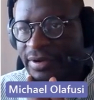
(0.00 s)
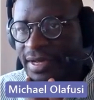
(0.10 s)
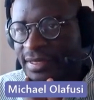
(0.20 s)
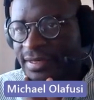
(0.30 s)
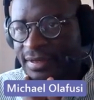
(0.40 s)
to
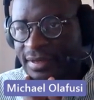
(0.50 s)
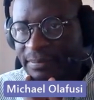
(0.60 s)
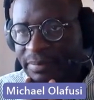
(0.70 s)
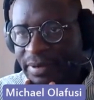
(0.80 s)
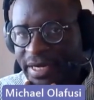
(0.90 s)
add
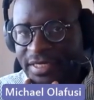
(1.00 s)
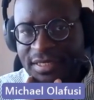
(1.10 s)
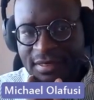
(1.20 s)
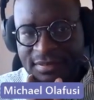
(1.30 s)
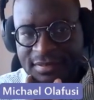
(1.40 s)
a pie
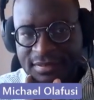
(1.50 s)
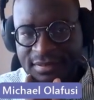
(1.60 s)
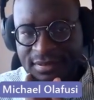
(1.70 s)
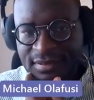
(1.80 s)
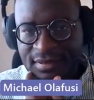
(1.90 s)
chart.
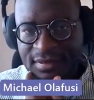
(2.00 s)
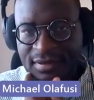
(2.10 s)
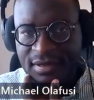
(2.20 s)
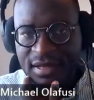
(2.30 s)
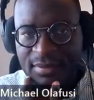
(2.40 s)

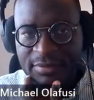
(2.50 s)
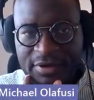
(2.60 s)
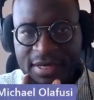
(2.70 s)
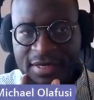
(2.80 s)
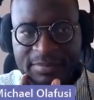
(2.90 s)
I'm going
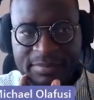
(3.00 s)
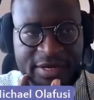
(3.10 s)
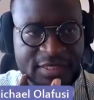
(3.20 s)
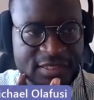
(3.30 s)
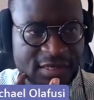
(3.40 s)
to add a
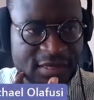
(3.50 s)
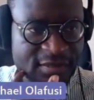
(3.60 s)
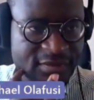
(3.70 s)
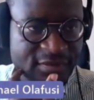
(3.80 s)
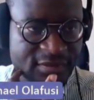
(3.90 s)
pie
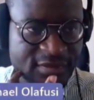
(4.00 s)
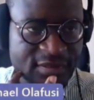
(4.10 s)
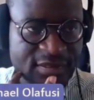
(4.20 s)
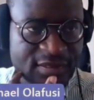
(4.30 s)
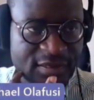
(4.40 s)
chart
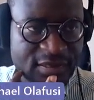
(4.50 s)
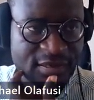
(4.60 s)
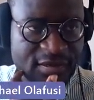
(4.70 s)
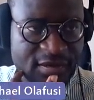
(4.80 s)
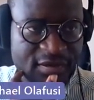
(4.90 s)

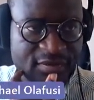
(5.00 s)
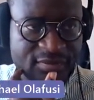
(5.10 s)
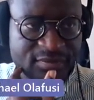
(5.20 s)
here.